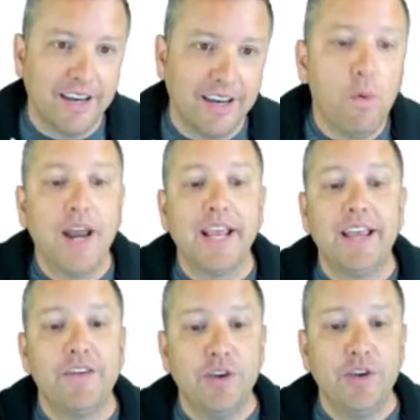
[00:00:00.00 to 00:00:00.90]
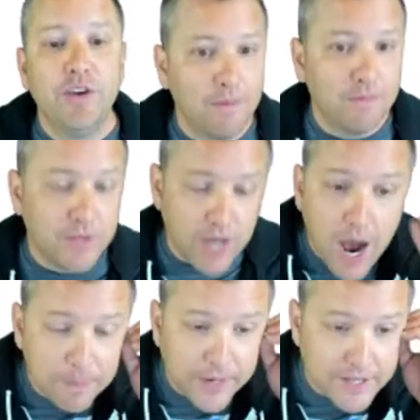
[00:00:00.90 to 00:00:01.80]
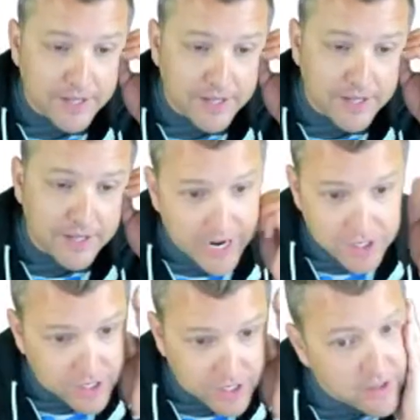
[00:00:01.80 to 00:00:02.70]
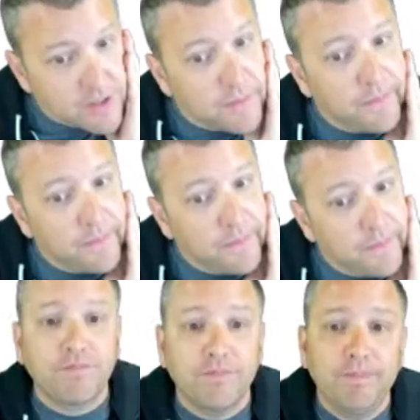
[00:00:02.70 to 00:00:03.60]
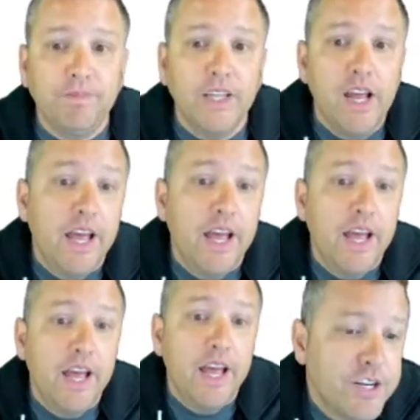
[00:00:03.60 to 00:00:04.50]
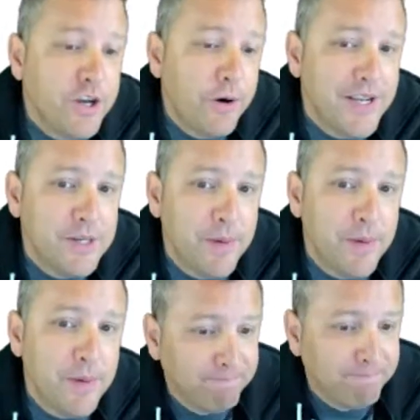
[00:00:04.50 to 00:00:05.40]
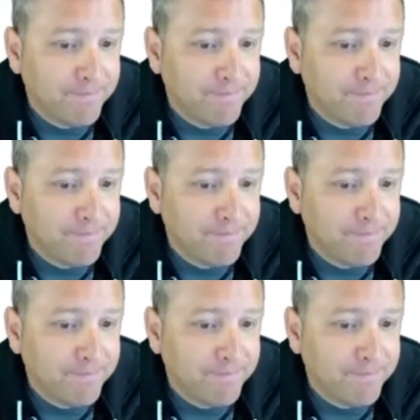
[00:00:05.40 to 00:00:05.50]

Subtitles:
I want to give you some top considerations. There is no easy button.